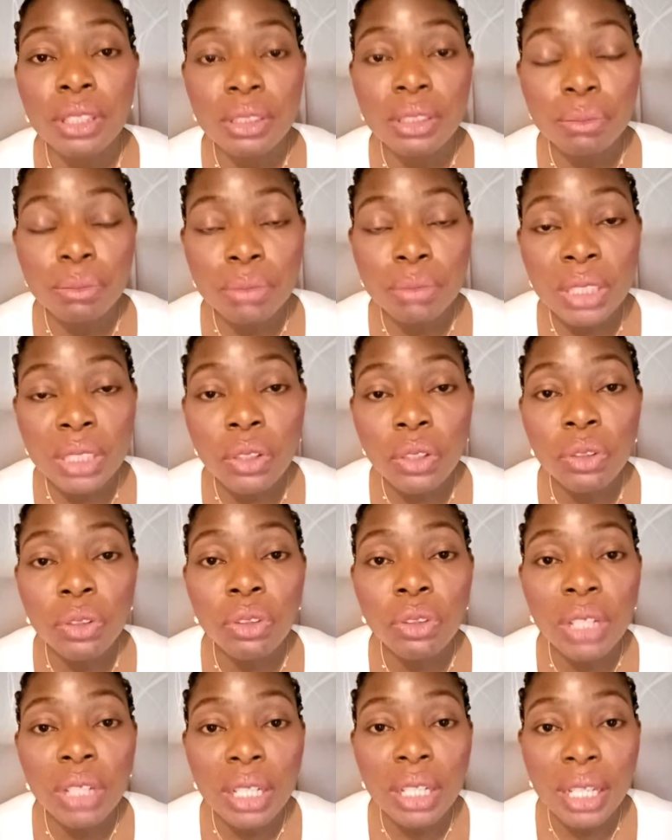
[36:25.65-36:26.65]
may God
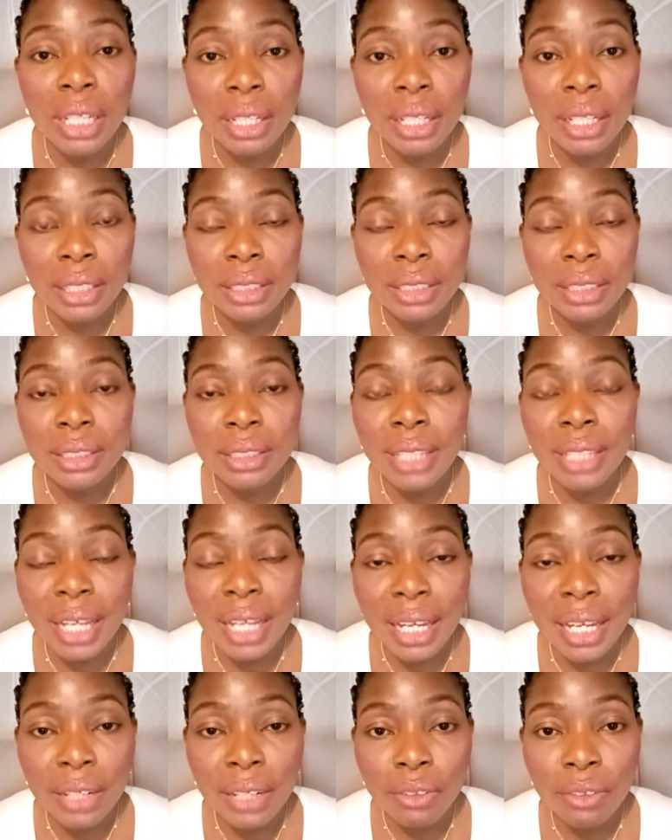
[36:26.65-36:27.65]
not let that
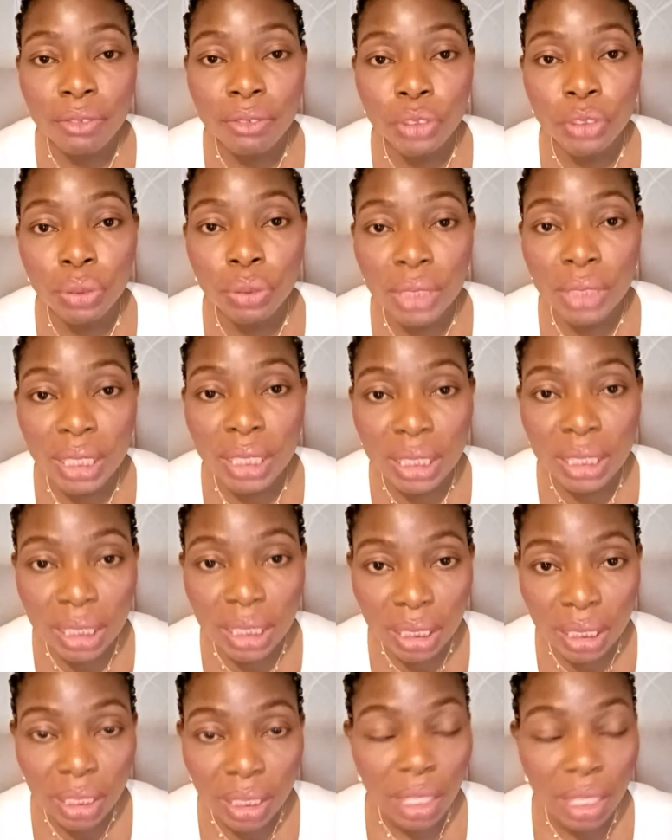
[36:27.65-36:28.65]
kind of children
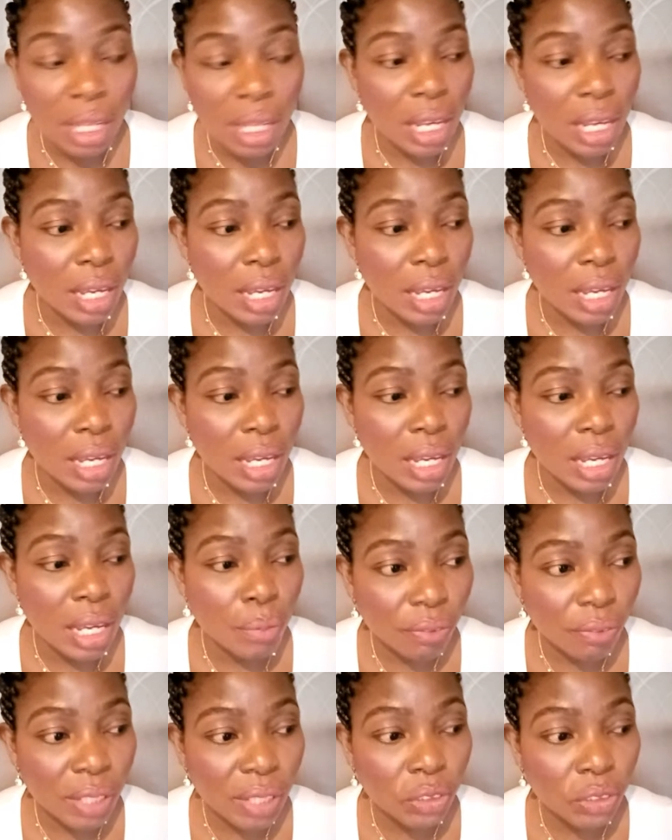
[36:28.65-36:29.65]
dey in midst of
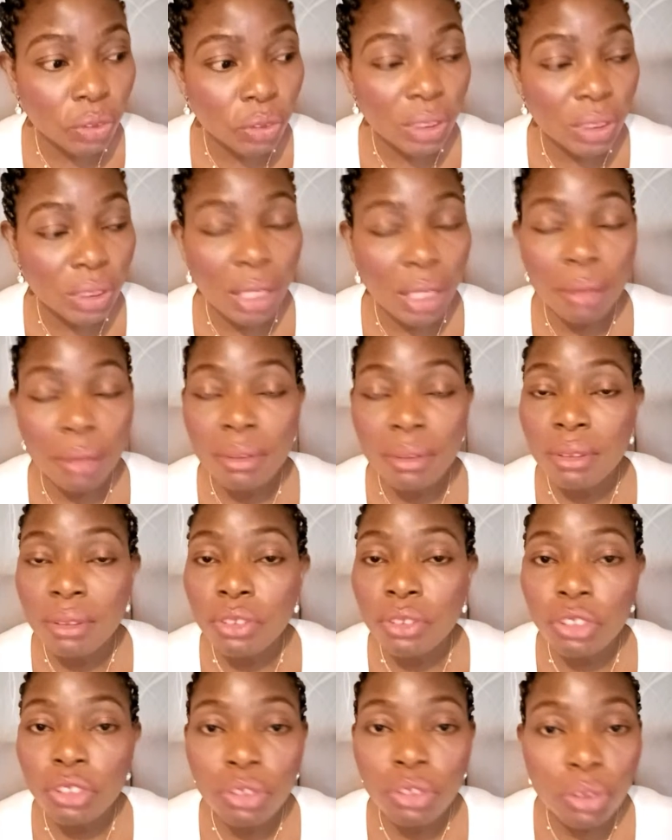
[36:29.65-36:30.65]
our children.
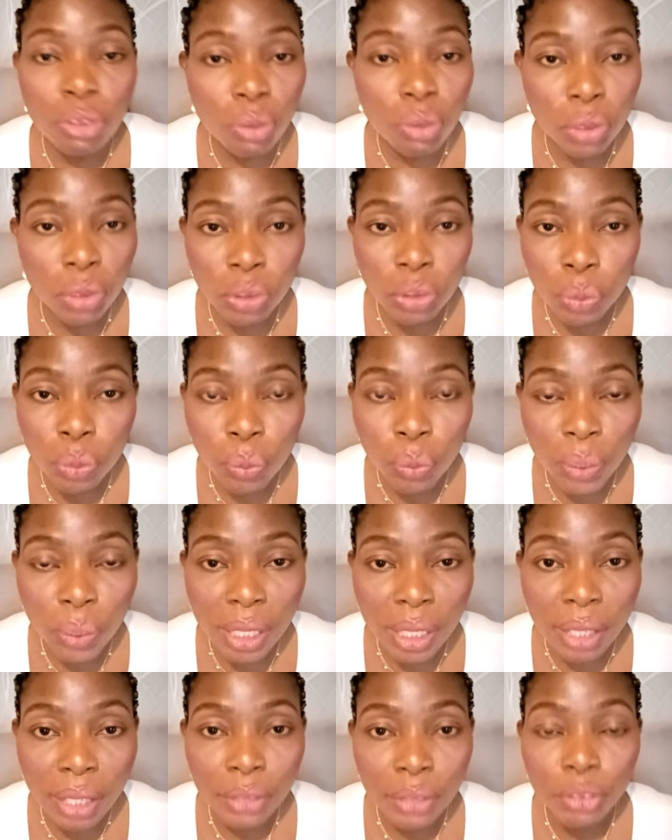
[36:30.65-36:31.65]
You no go through
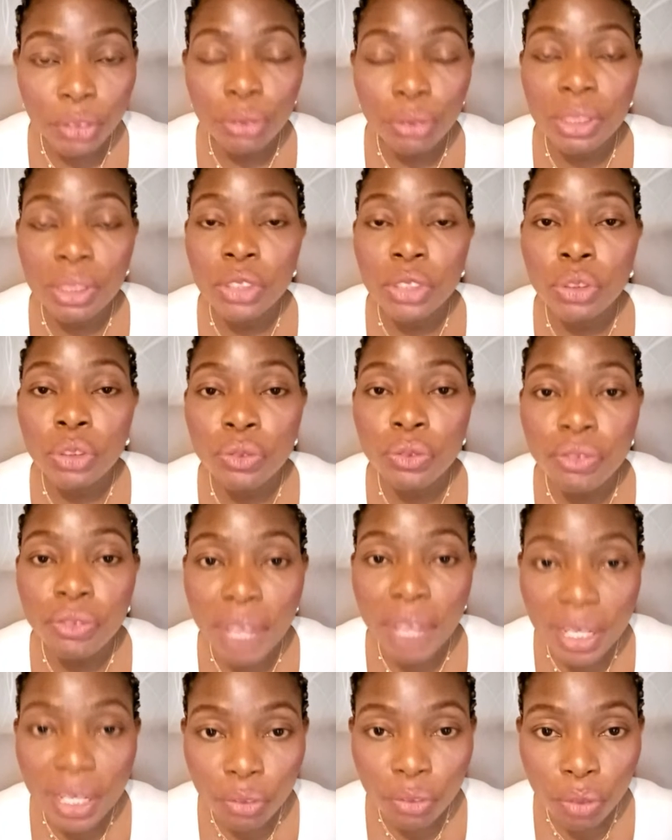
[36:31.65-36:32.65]
where you need to
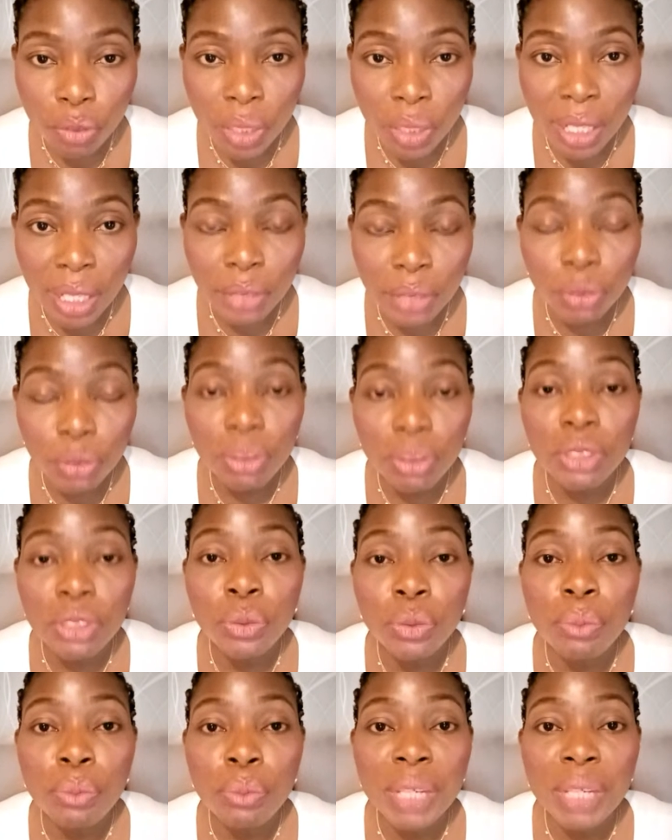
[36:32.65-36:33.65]
fight for them, you need to
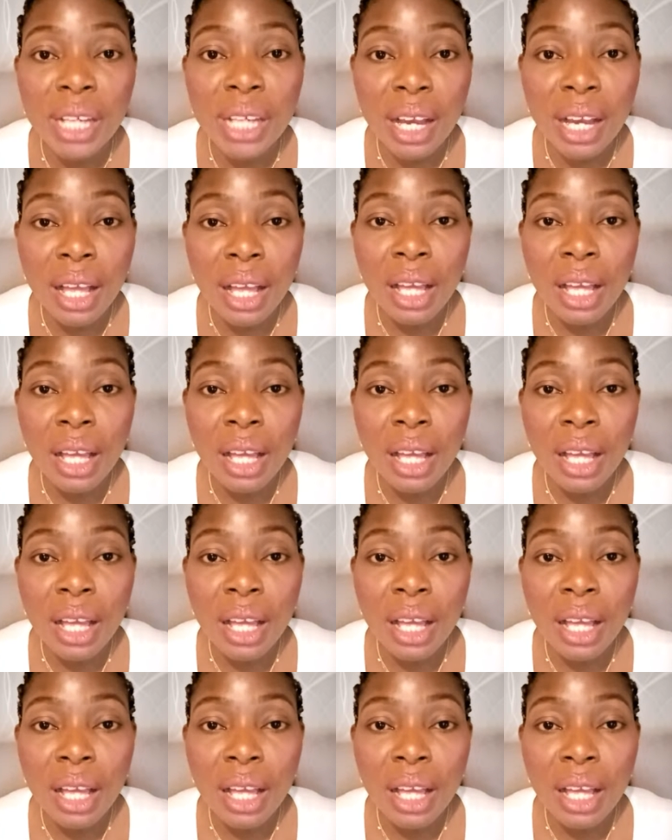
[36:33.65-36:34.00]
make them